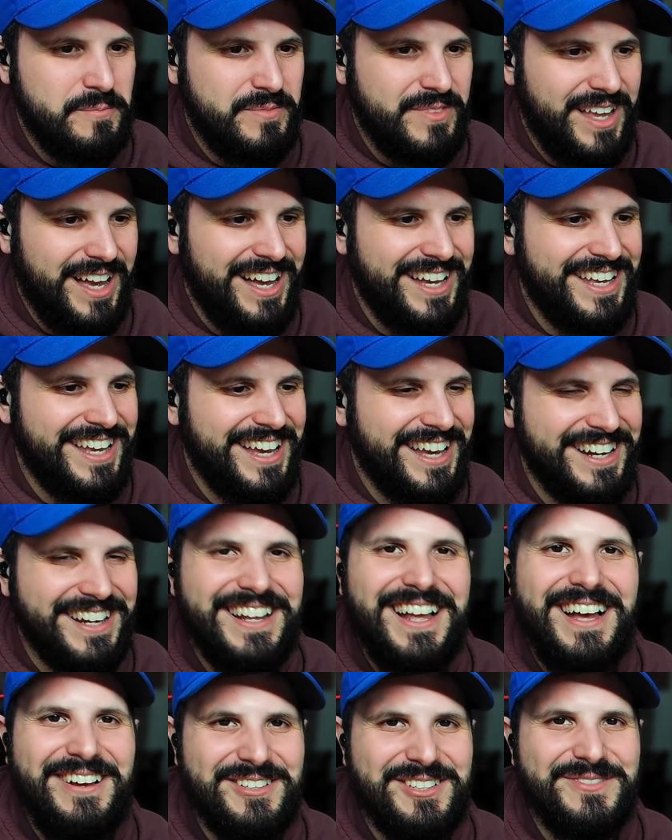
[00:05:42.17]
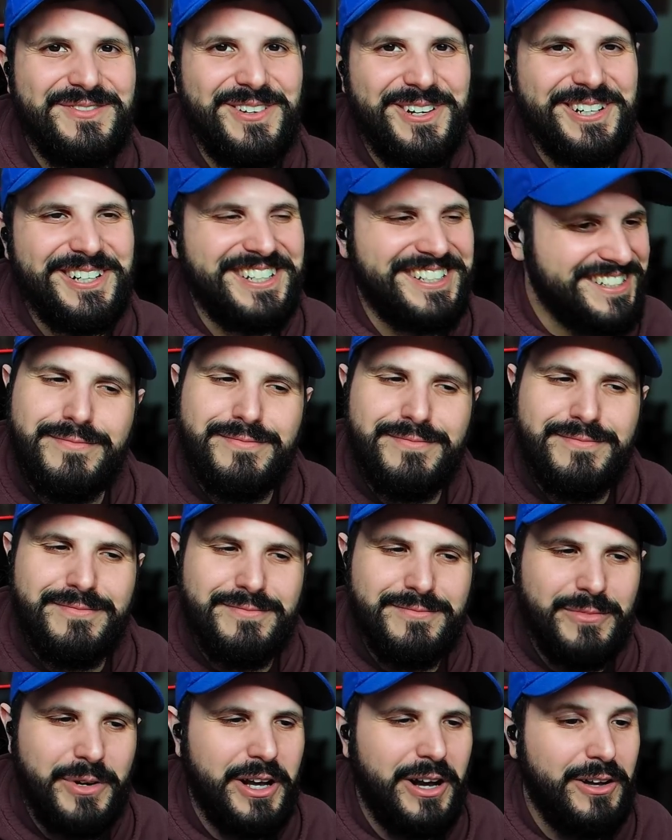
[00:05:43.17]
I get it. That was funny.
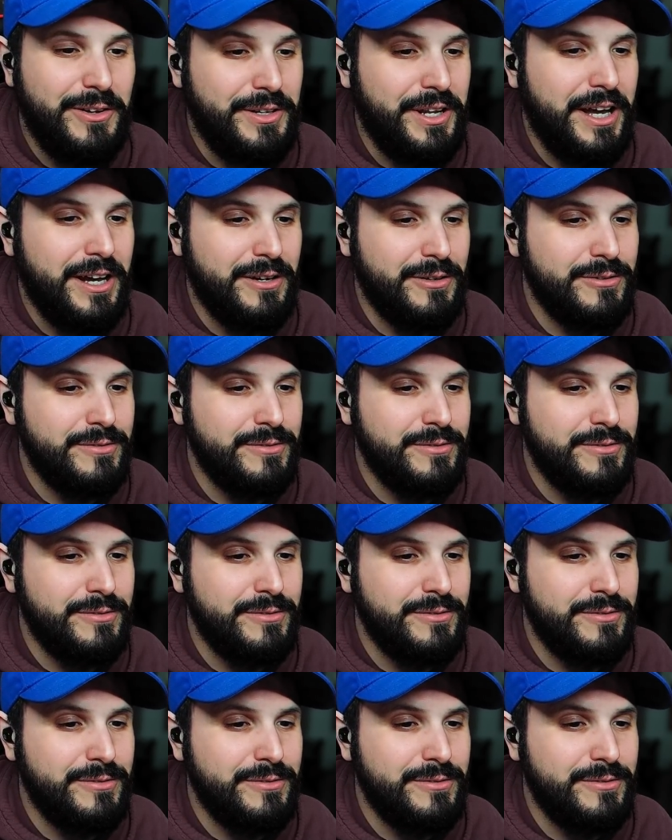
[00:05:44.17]
We all know.